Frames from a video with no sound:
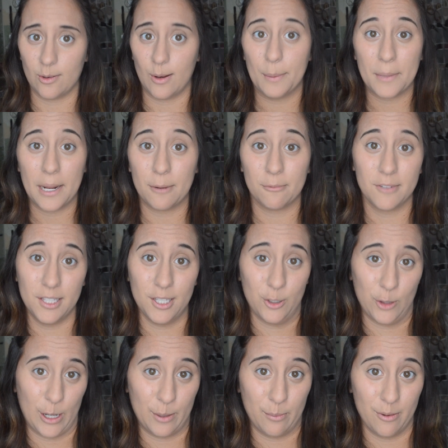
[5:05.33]
So I'm not really
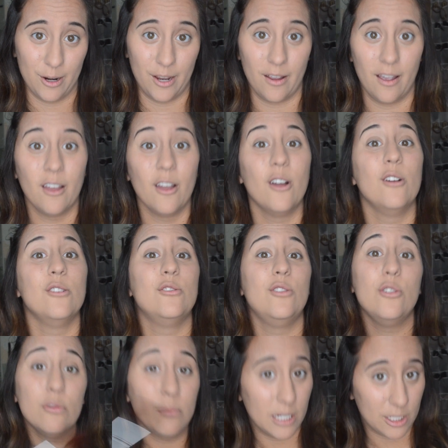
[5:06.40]
trying to bring
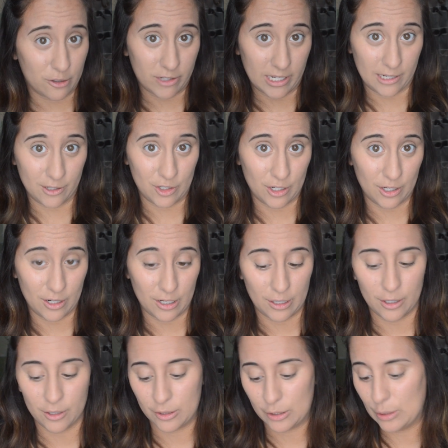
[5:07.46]
too much attention
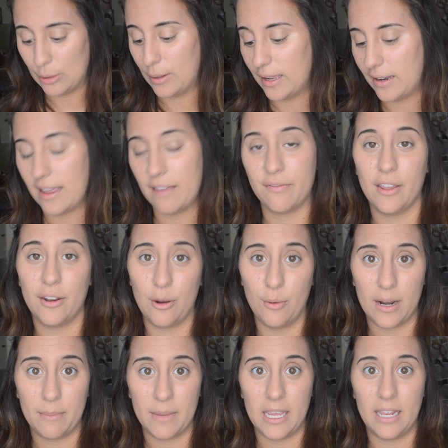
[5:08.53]
to it, if you know
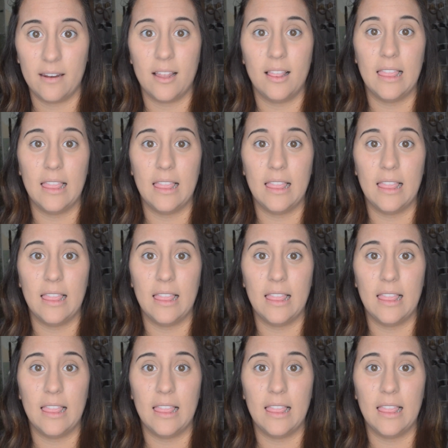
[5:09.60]
what I mean.